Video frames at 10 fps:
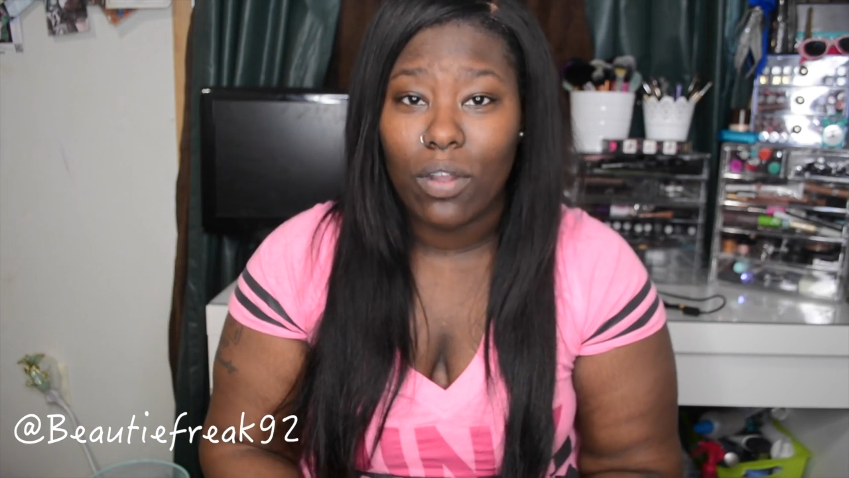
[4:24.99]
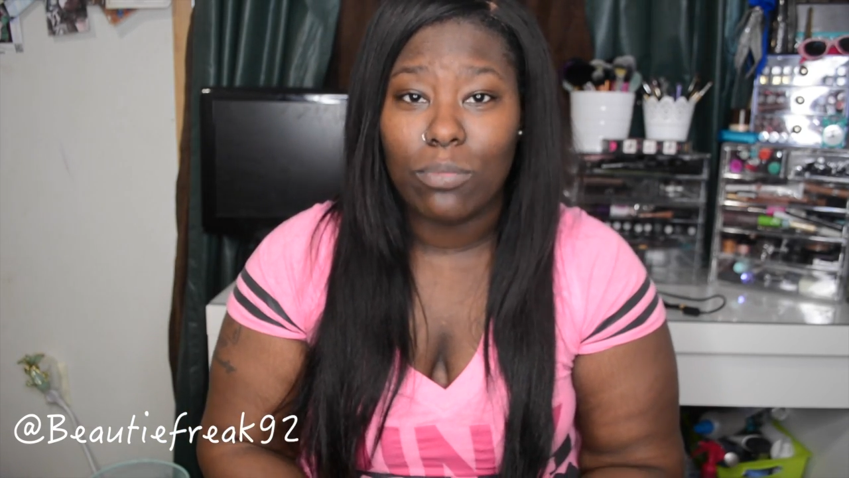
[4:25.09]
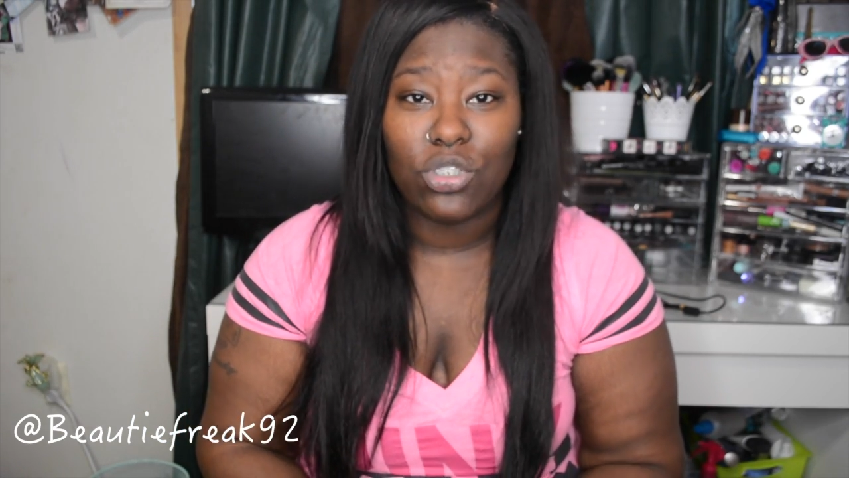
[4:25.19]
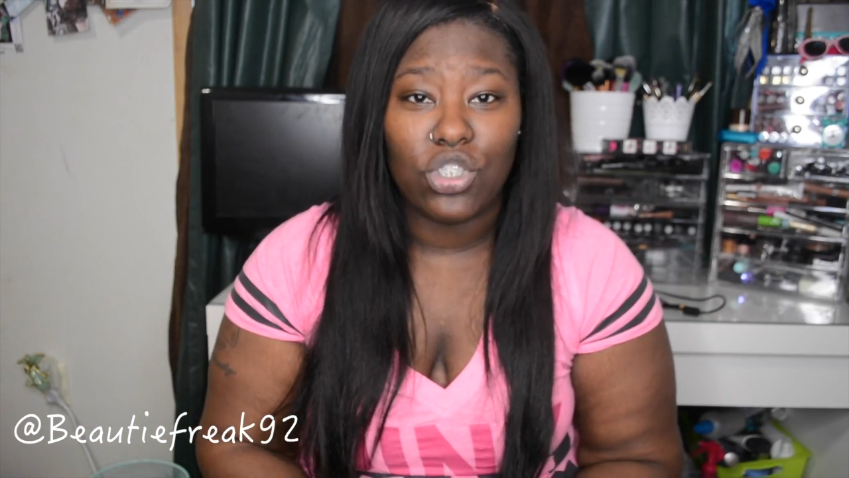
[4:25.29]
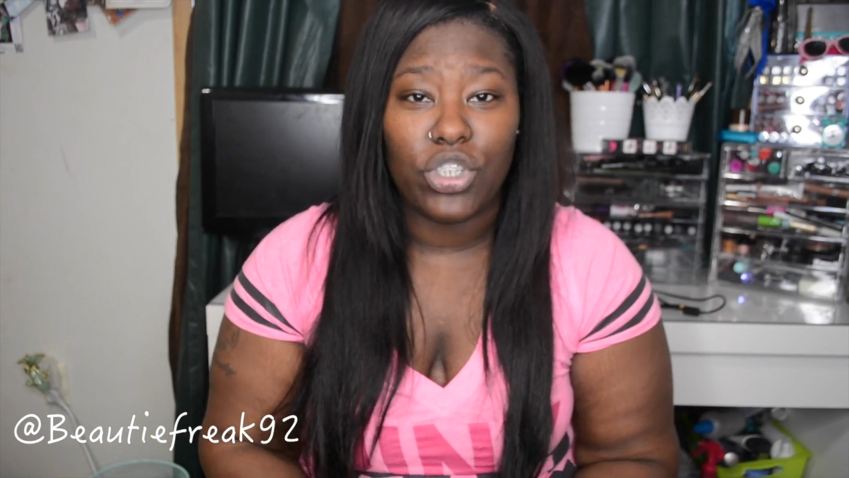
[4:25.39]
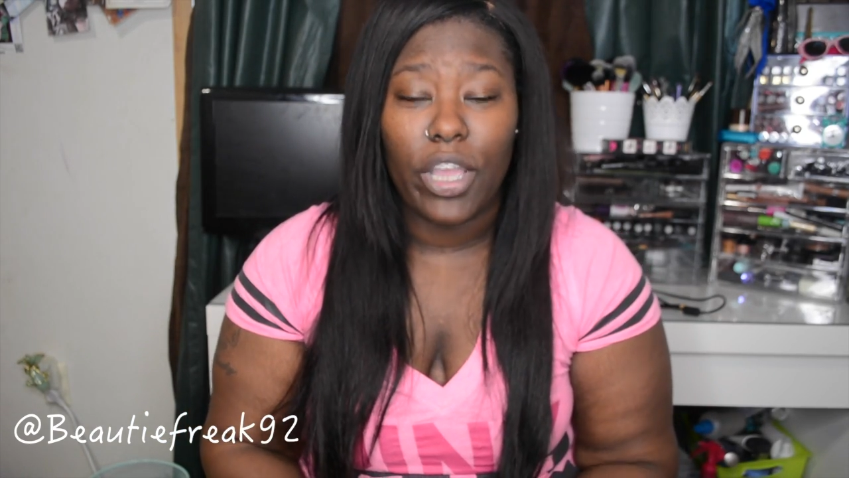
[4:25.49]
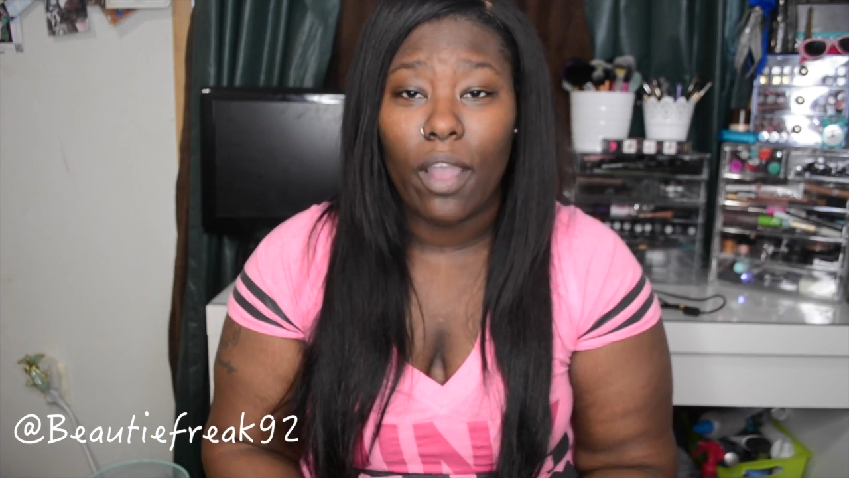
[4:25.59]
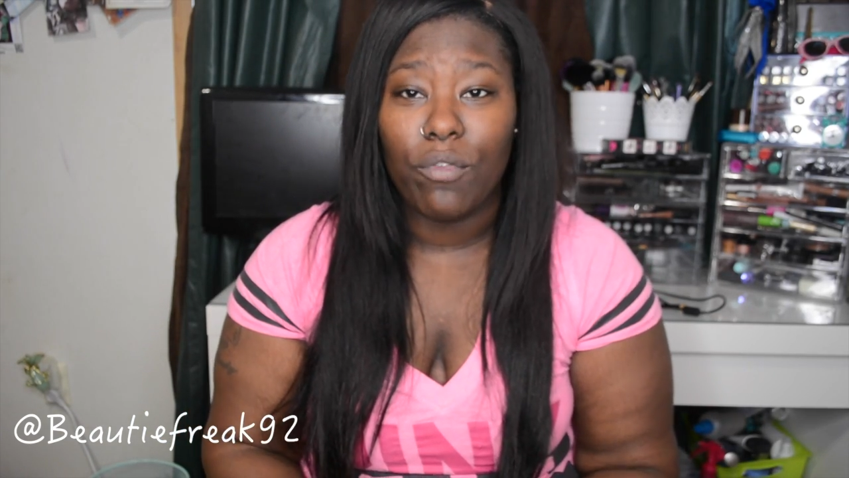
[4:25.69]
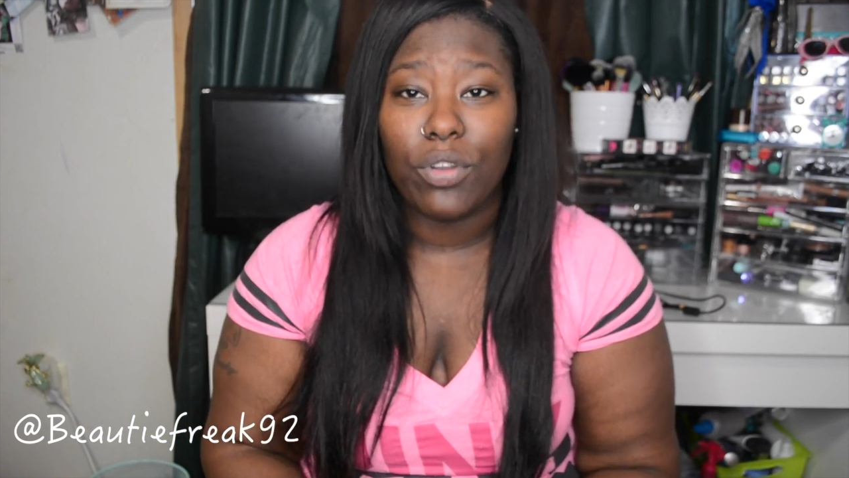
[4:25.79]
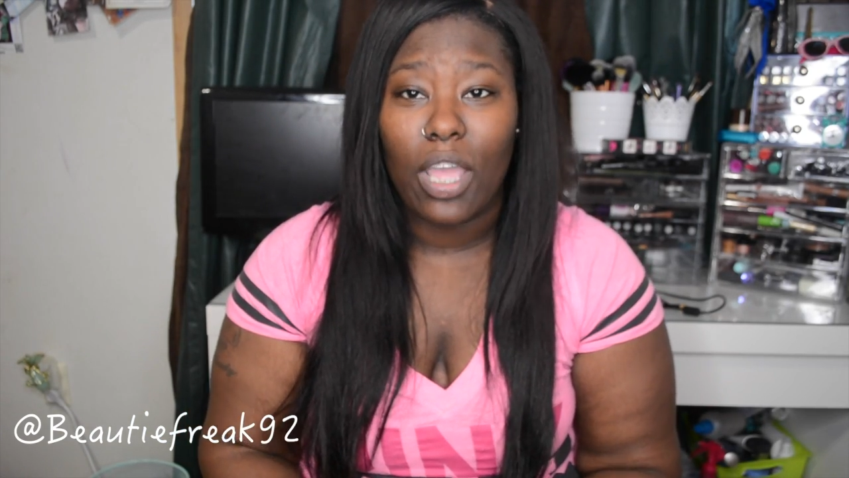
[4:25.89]
I'm just your
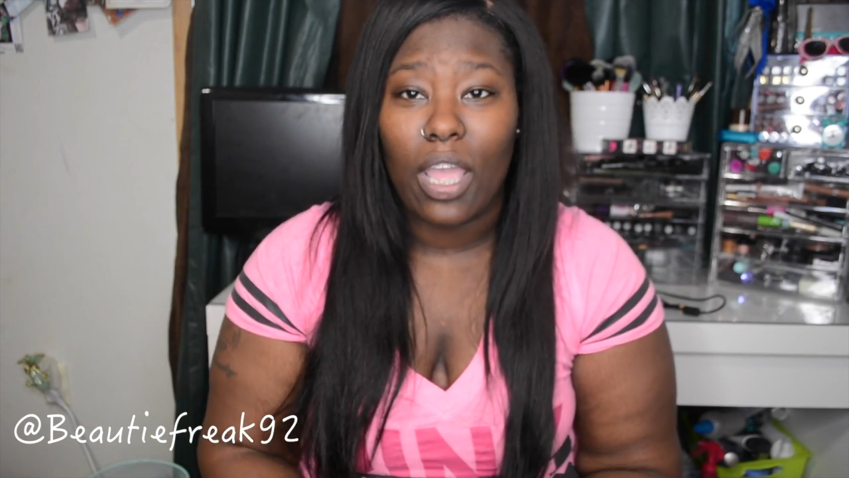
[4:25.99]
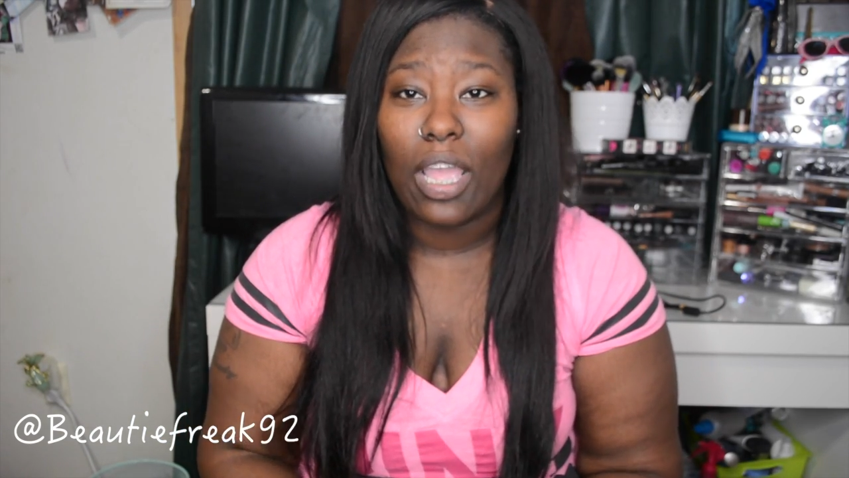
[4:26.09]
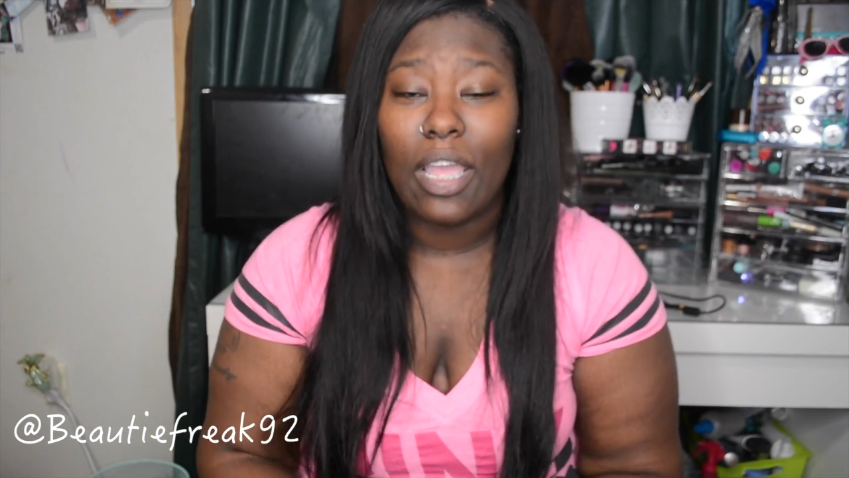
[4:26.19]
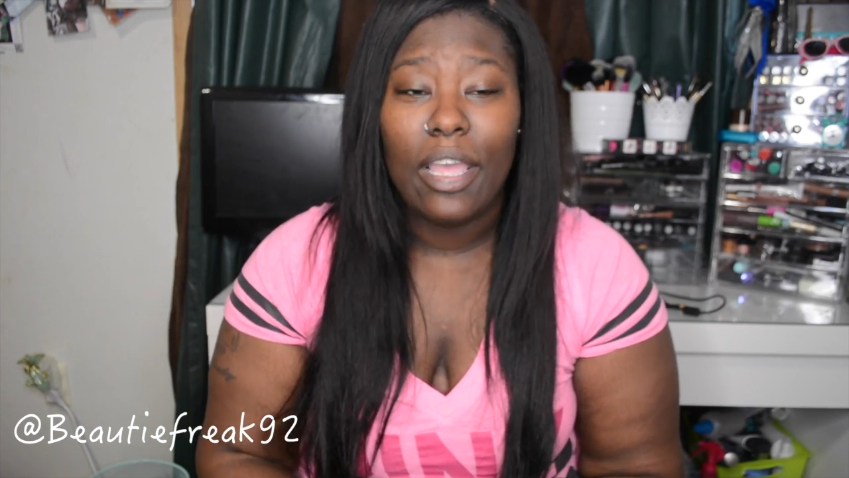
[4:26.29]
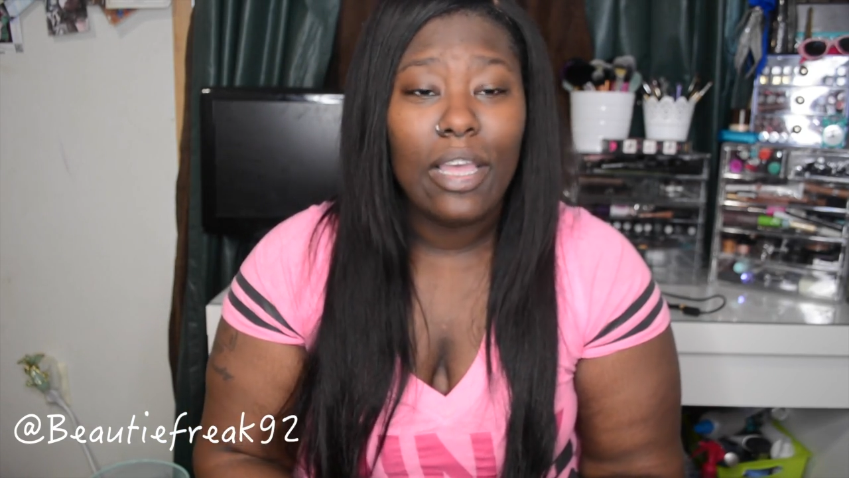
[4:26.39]
everyday